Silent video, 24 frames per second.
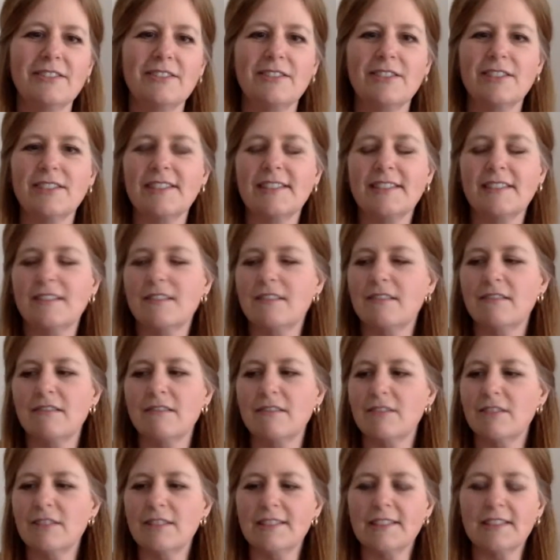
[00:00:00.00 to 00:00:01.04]

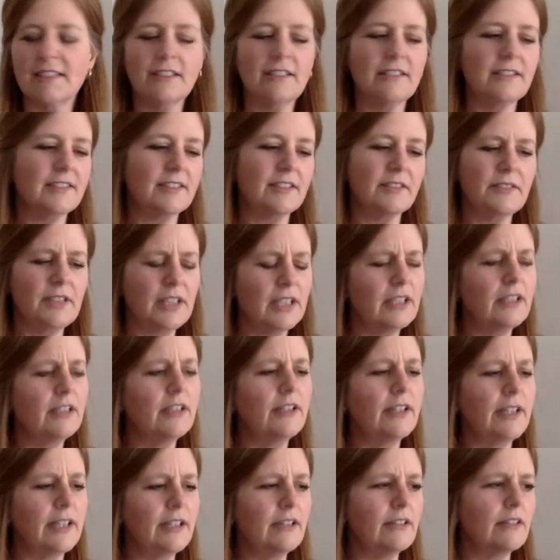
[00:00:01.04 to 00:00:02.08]
Just tell yourself, yeah,
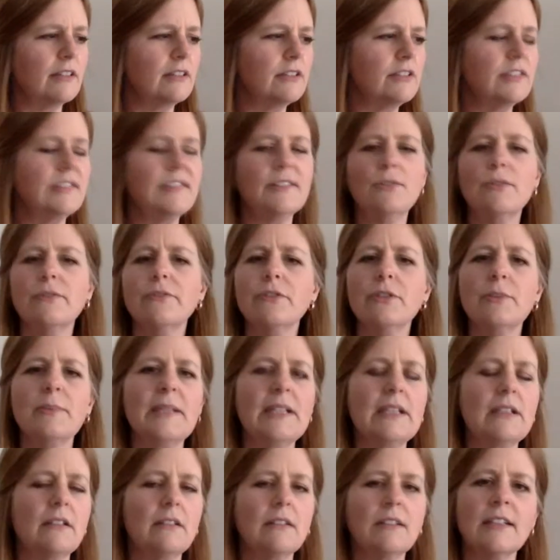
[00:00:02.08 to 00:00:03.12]
no, hang on, I'll just do it for a
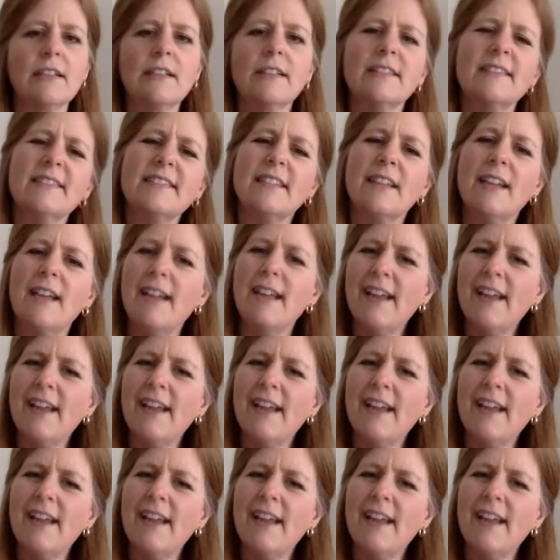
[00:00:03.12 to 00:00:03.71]
bit longer because